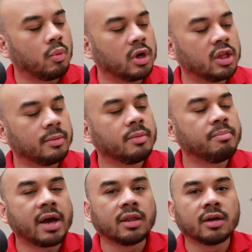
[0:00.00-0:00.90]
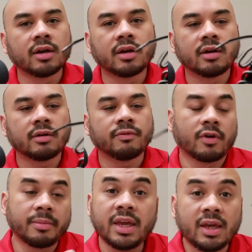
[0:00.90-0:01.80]
would have been better
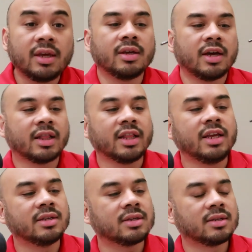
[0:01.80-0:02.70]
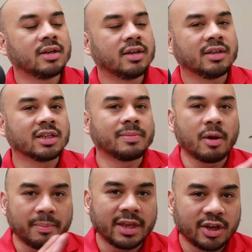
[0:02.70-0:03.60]
for me, at least this is my
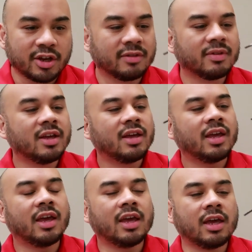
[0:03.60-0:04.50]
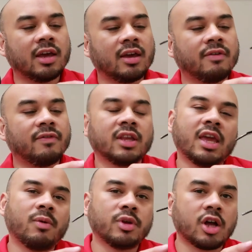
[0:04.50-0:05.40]
opinion, if it
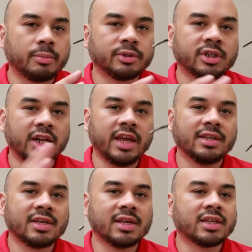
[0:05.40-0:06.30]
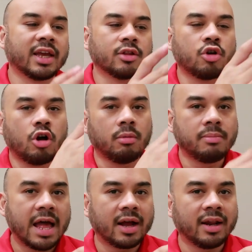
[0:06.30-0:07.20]
came with optional laces, like an all
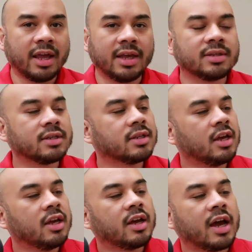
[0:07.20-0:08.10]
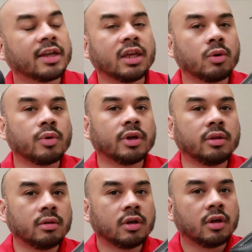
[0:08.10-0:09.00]
black lace. I think
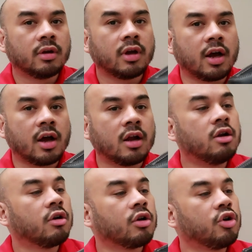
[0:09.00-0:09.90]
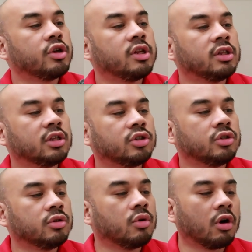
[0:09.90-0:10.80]
would look good on the
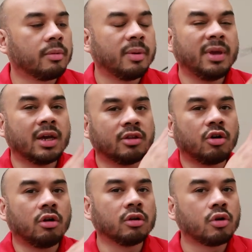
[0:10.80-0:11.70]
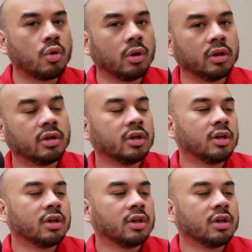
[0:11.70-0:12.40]
shoe, or maybe an all gold